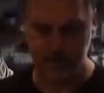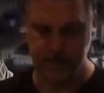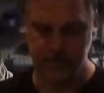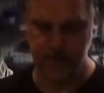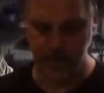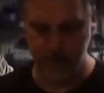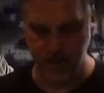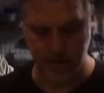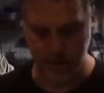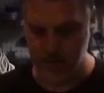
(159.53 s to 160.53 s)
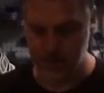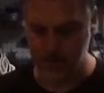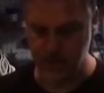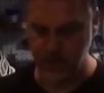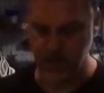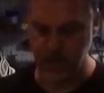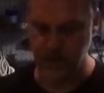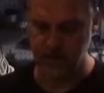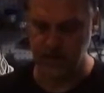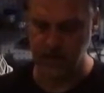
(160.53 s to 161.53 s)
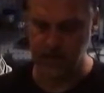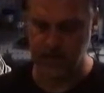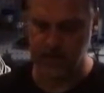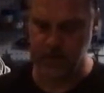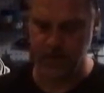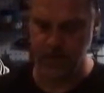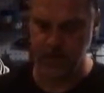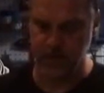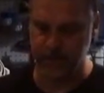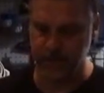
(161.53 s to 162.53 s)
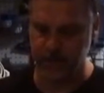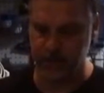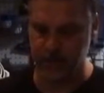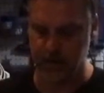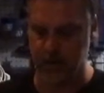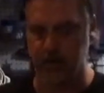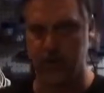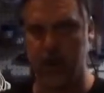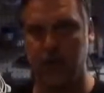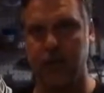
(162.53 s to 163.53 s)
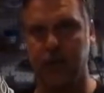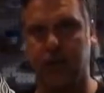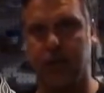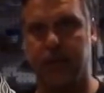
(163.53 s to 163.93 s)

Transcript: There's not that many pieces in the kit, so I shouldn't have a problem figuring a lot of this out, but